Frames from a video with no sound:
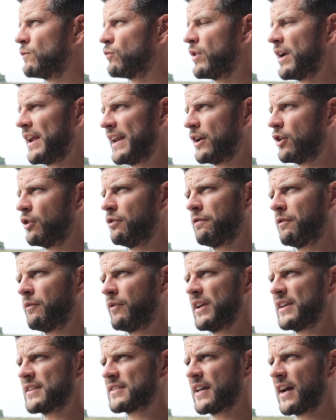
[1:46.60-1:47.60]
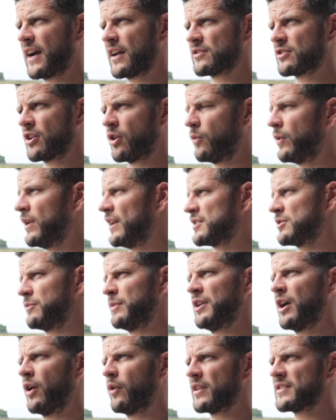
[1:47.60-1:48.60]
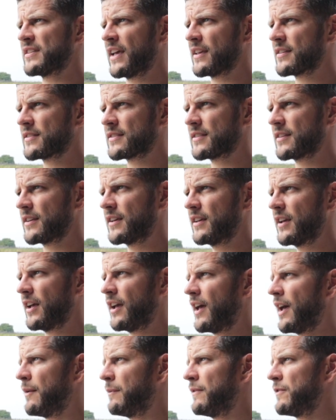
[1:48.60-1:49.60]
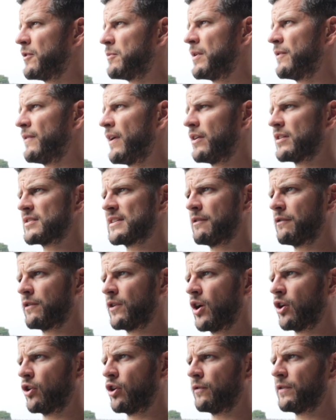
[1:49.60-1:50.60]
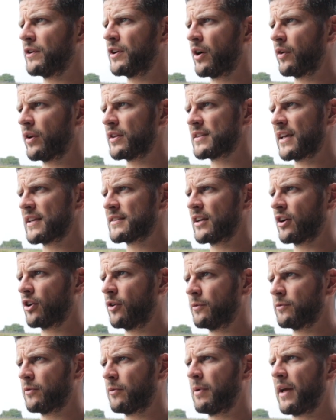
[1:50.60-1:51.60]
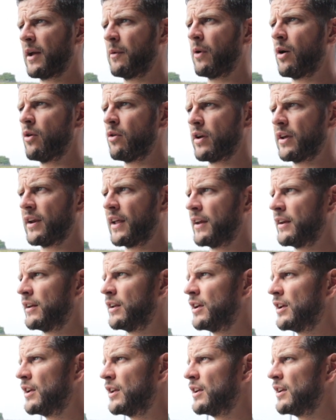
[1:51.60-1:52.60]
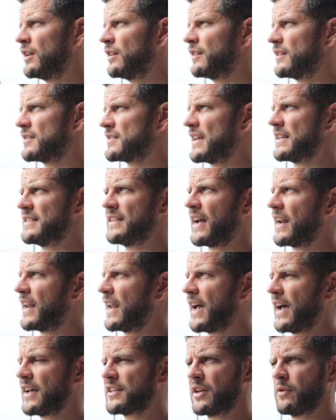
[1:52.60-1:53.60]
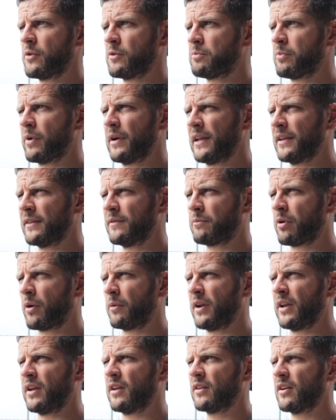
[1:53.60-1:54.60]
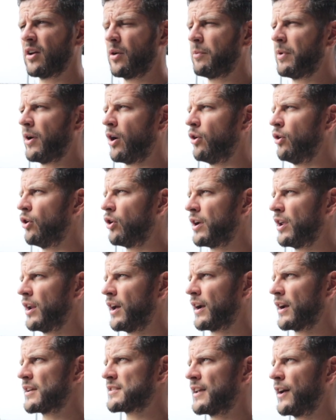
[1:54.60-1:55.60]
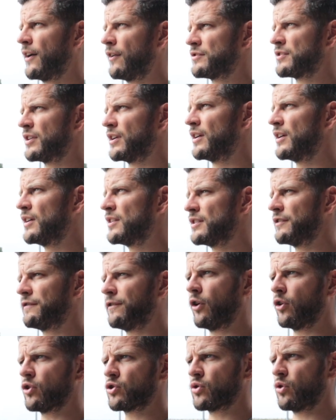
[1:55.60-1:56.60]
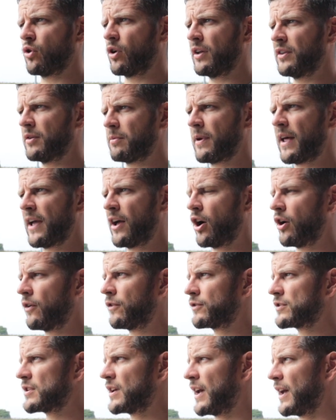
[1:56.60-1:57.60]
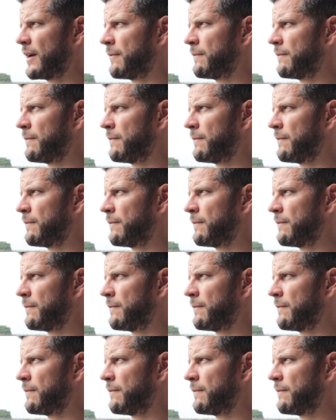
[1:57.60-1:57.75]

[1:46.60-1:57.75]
really good from restart. So, we know what a test. If you've been around this level for long enough, you know what a test that comes with playing Woking. And the season they had last year was brilliant, probably a bit unlucky like ourselves to fall short in the playoffs.